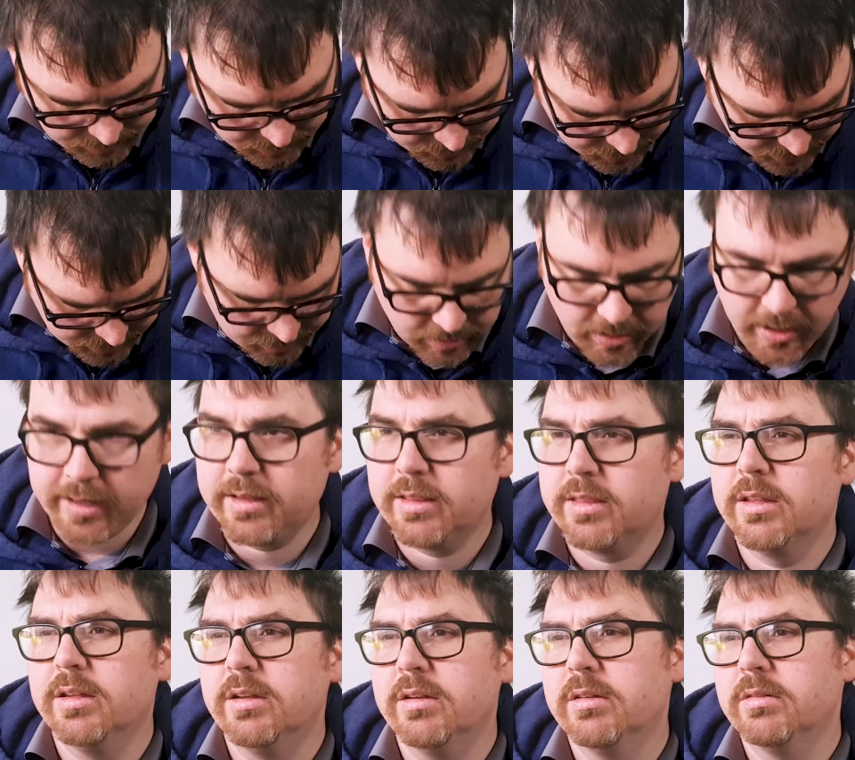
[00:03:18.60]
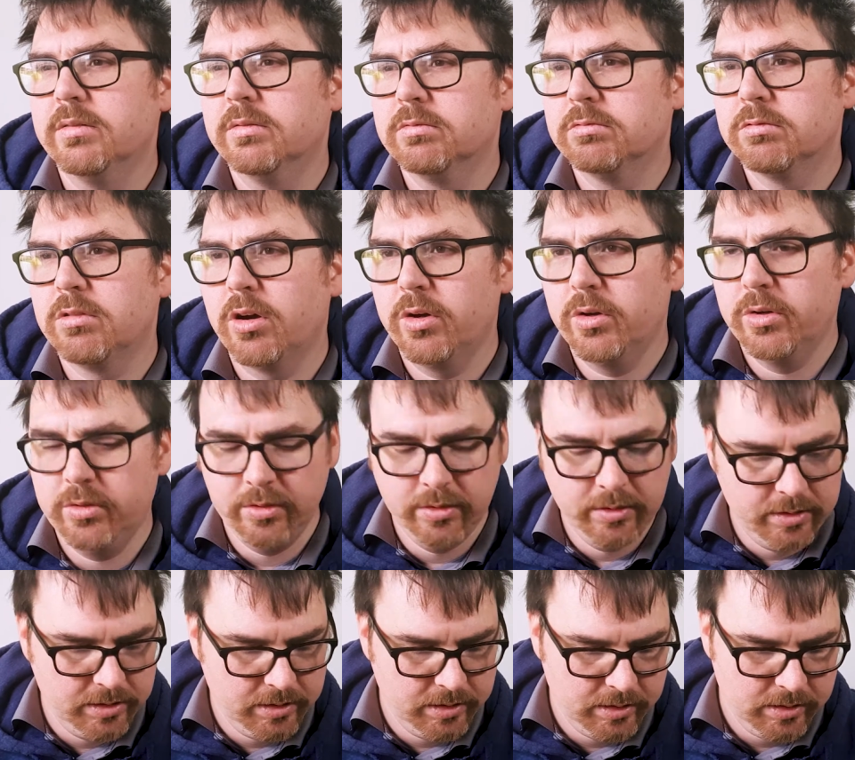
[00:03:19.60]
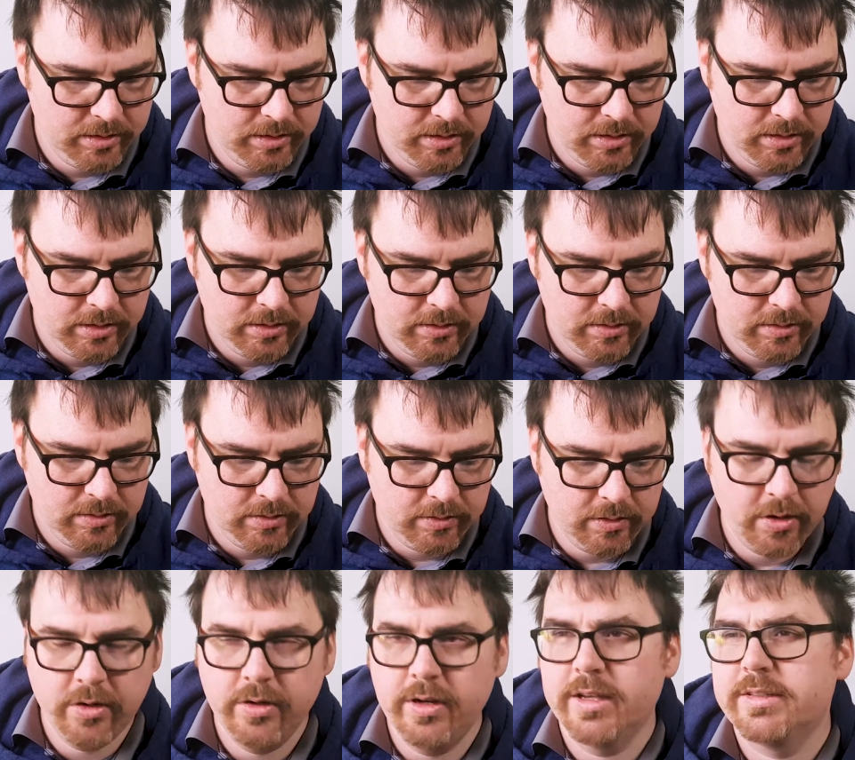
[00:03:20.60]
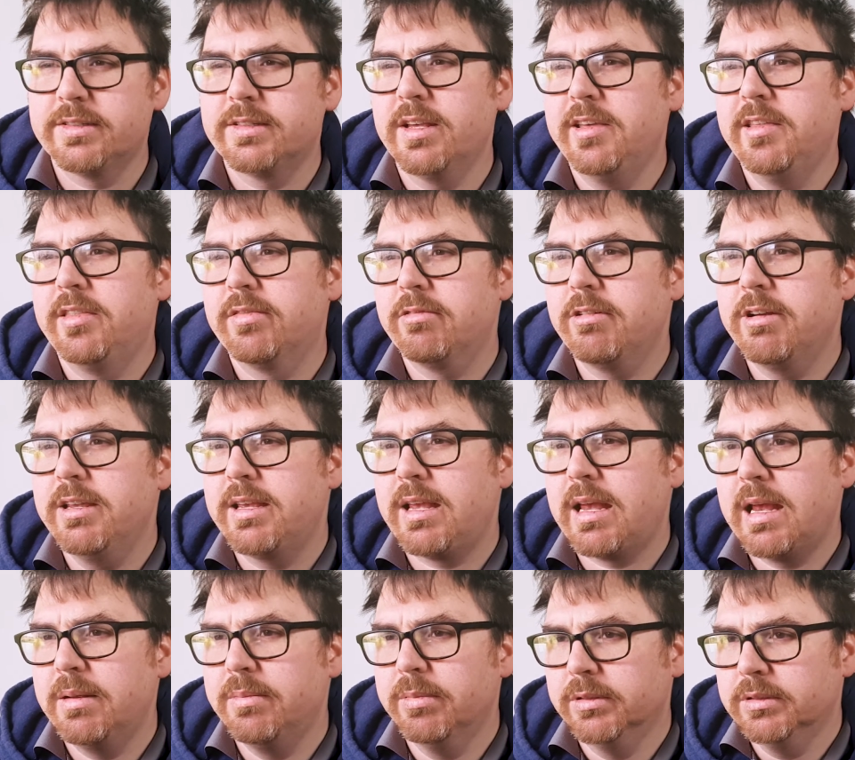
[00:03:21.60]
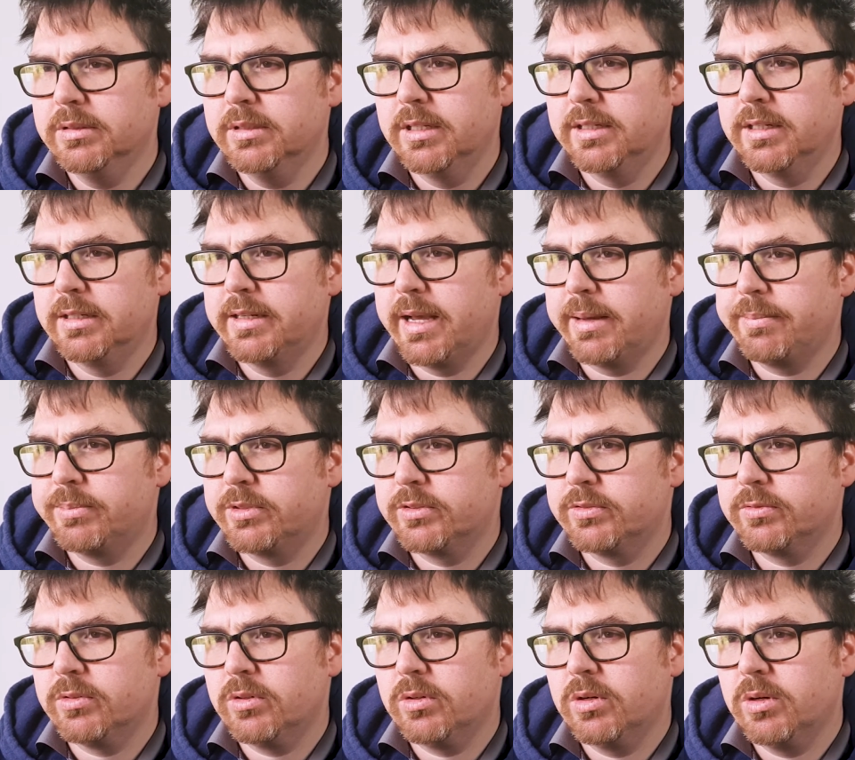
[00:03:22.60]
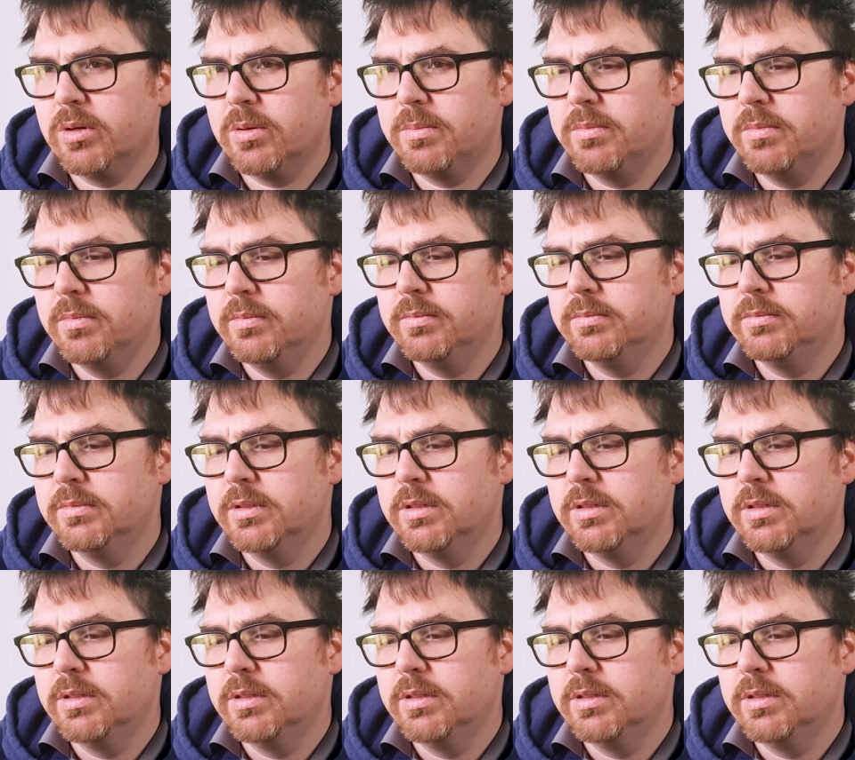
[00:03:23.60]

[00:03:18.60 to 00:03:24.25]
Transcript: just like the Rode SC3 cable, it adapts from